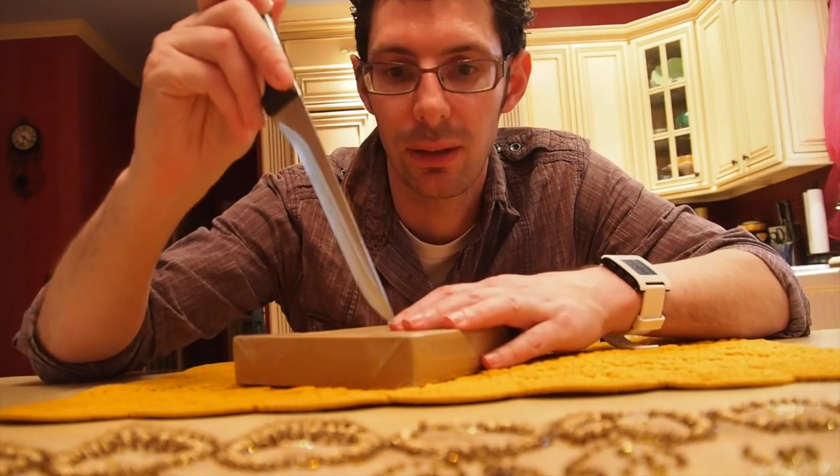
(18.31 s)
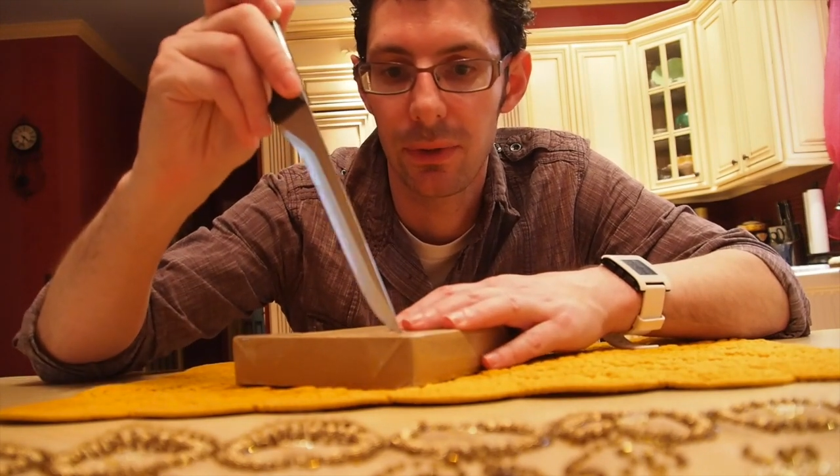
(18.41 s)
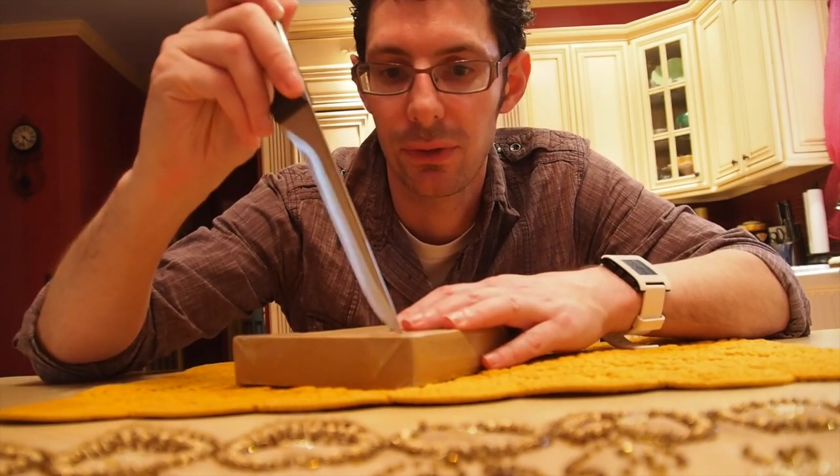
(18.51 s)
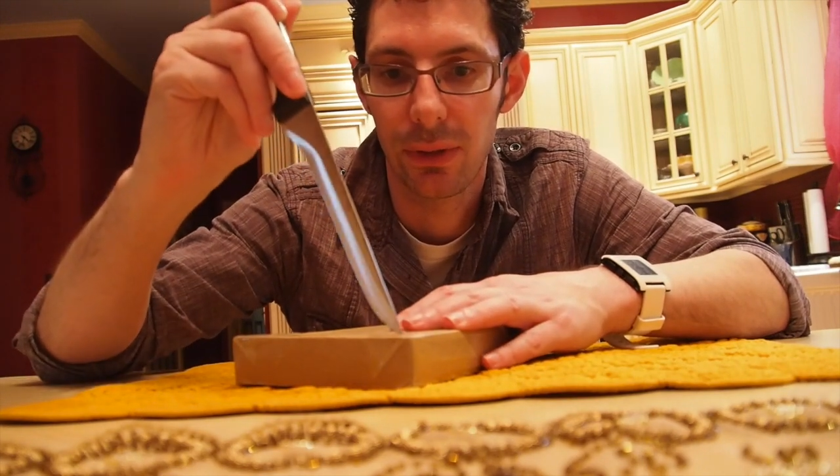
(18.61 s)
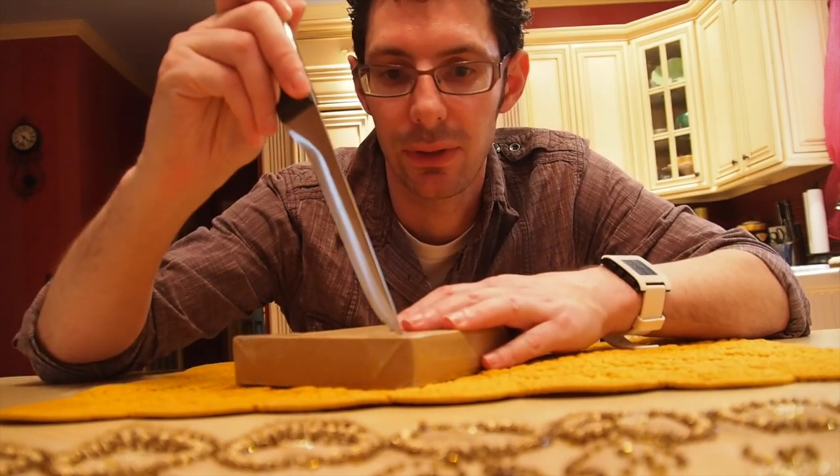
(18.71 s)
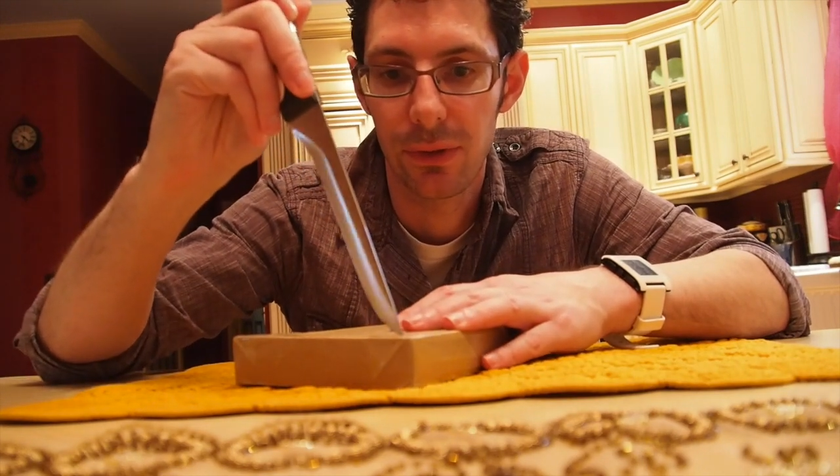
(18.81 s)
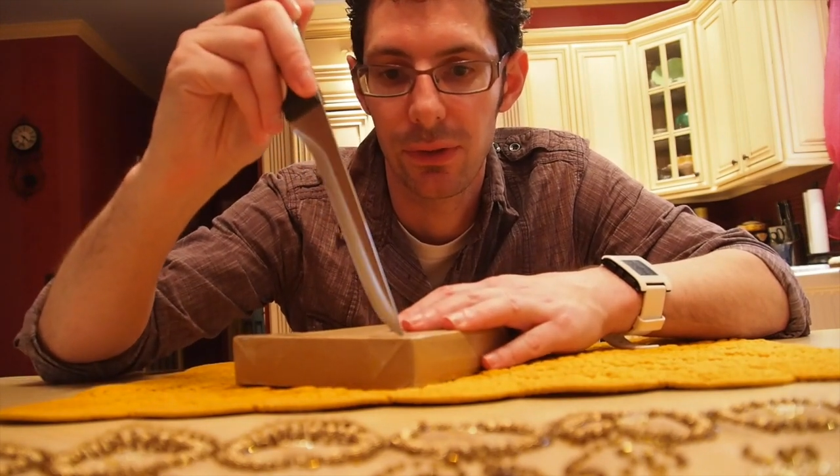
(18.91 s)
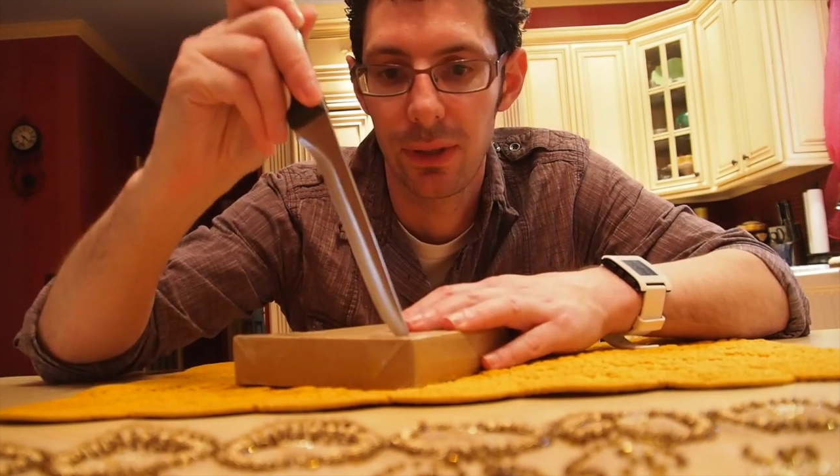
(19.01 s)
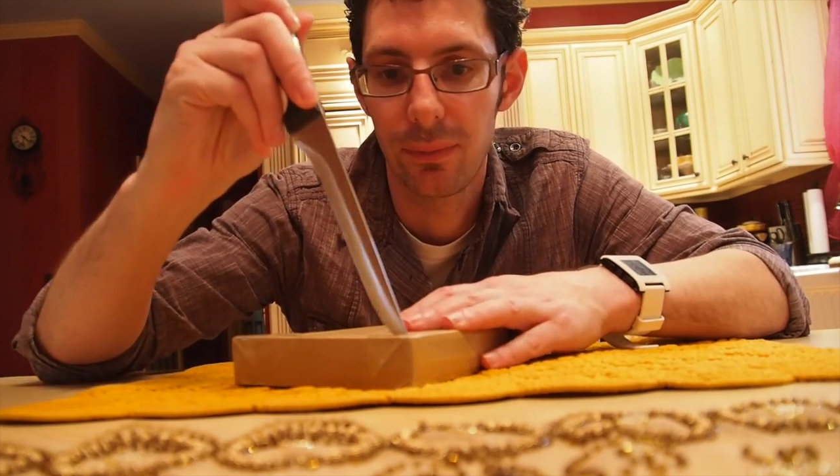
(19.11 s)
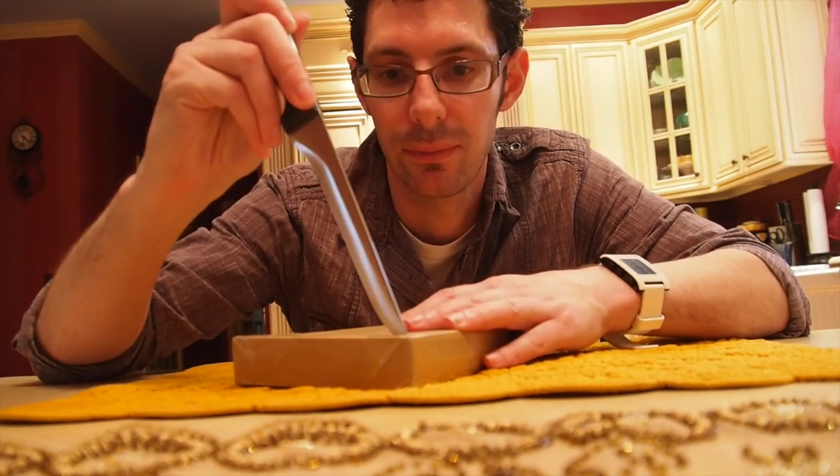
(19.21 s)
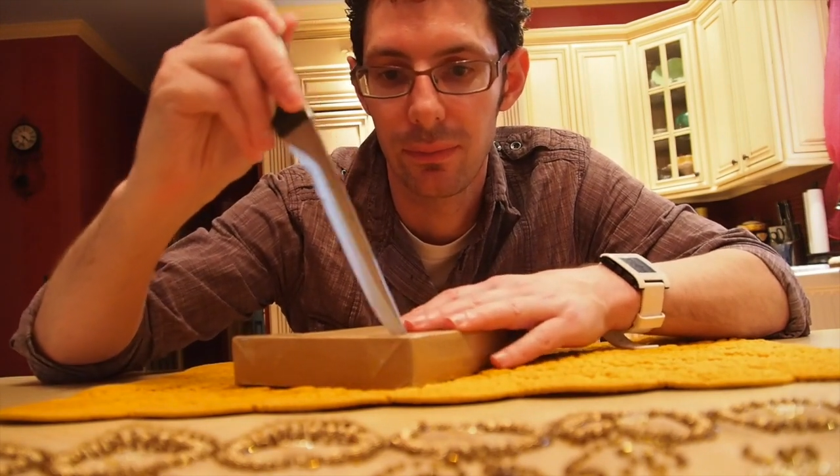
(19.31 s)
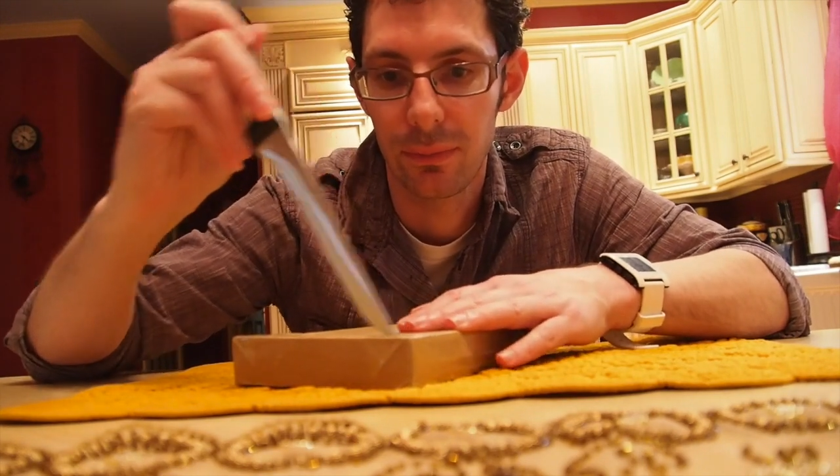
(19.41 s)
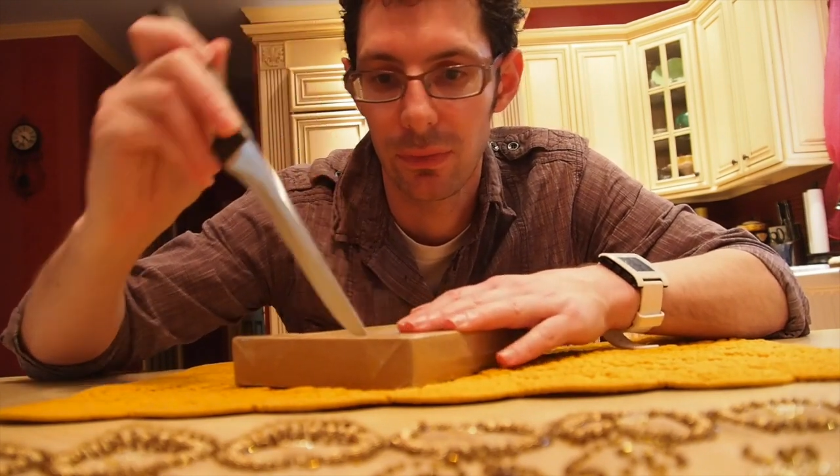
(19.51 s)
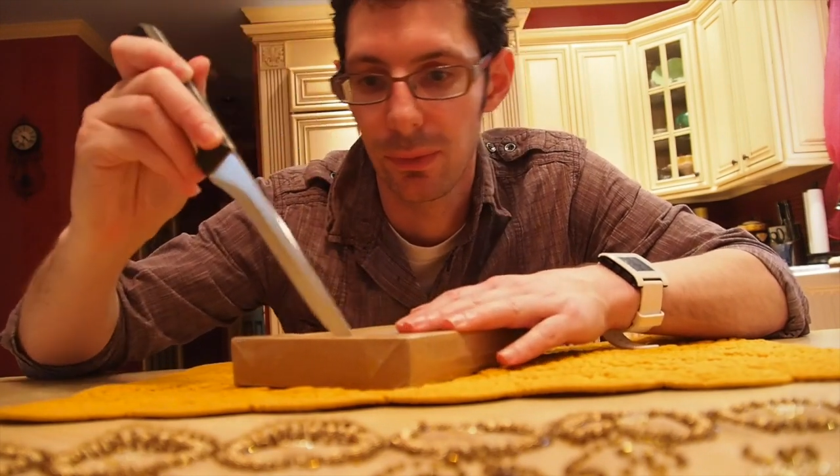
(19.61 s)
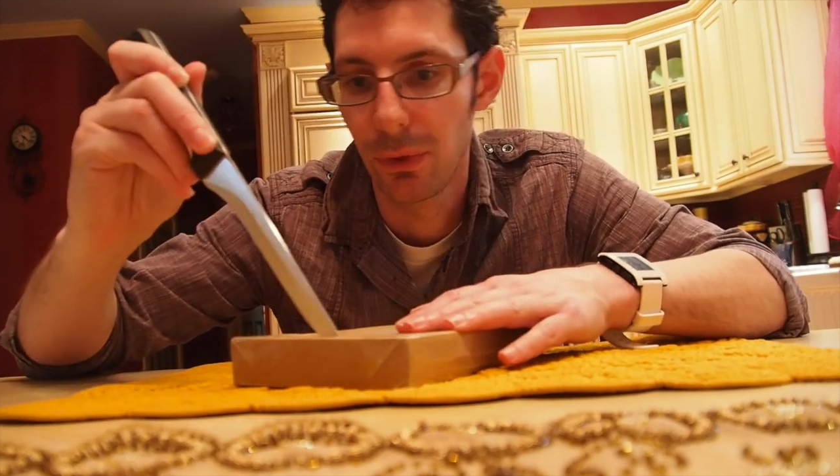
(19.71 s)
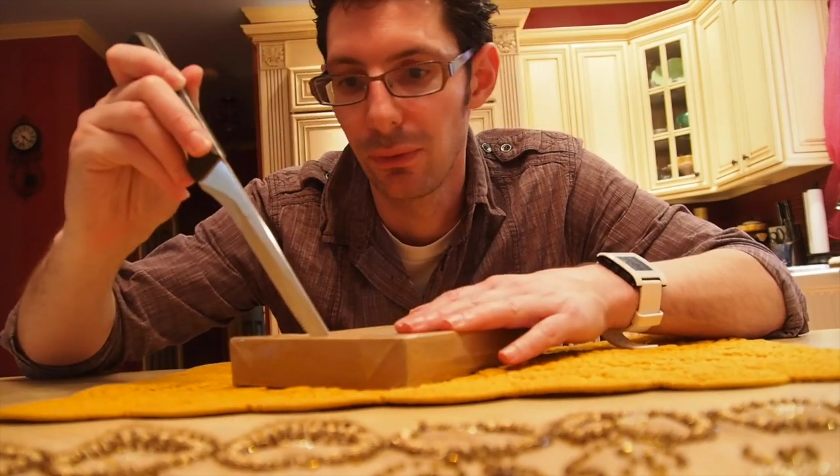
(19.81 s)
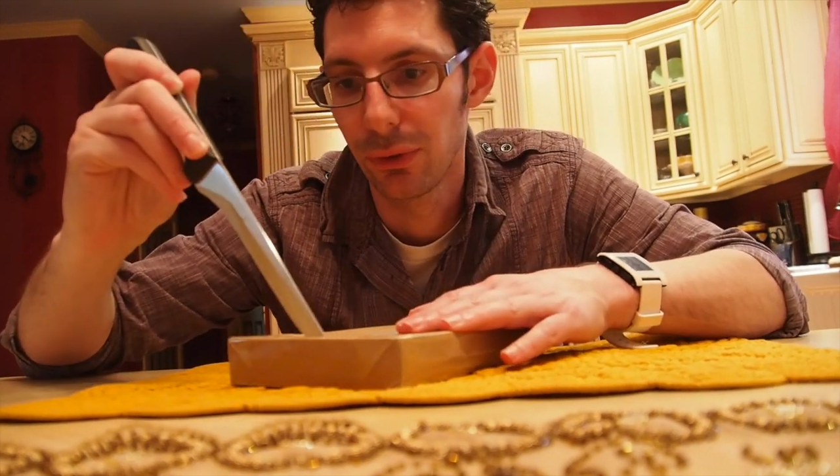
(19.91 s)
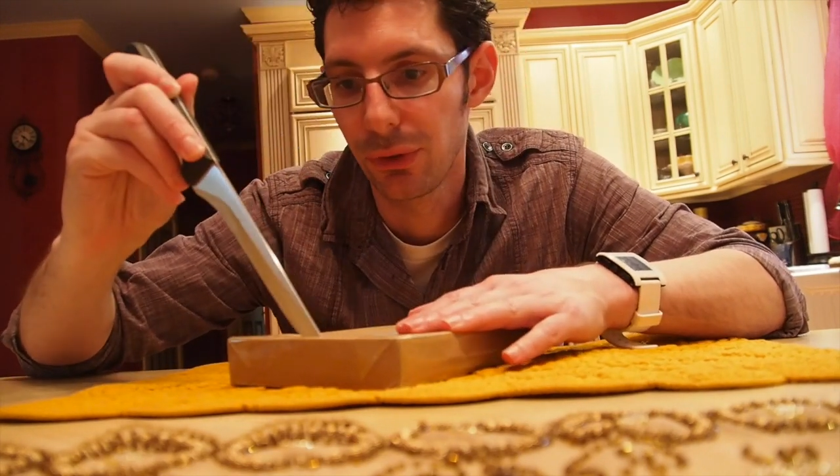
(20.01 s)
I mean, sorry, the SIM removal